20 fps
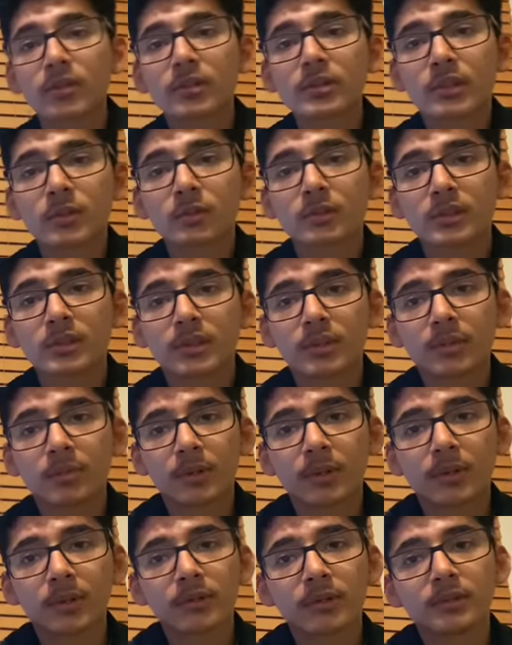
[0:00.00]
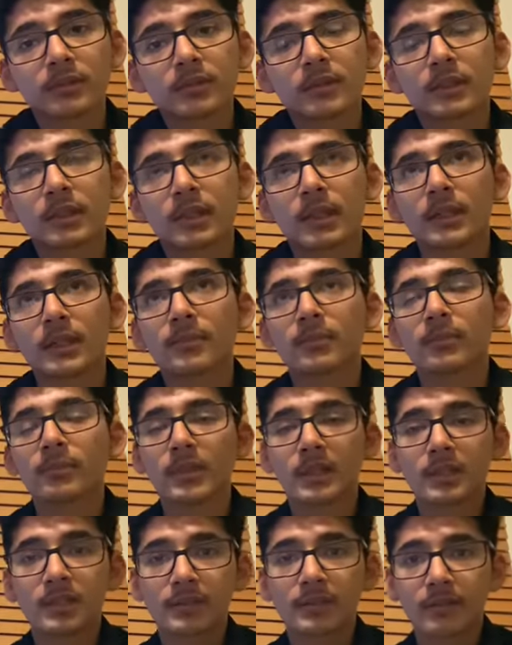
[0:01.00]
I will talk about
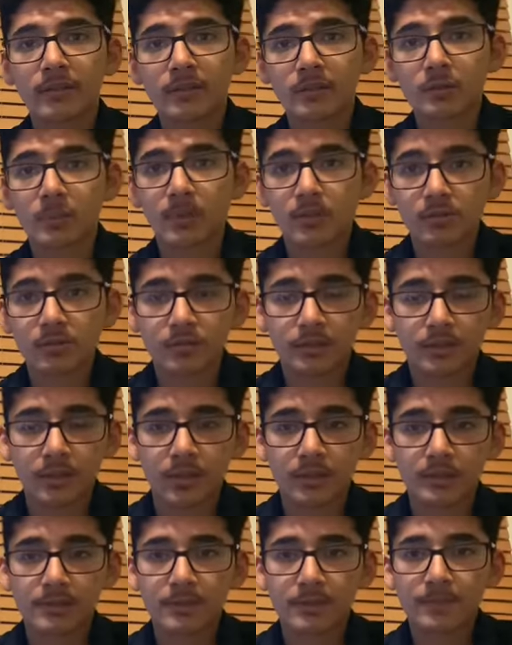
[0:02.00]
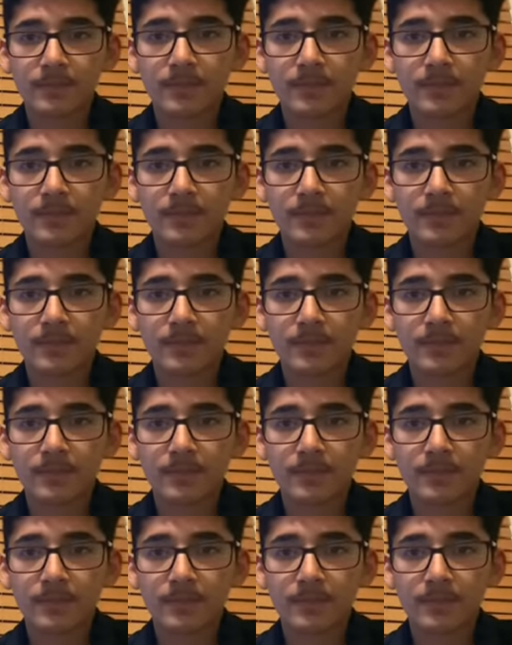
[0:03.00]
making of the special sauce.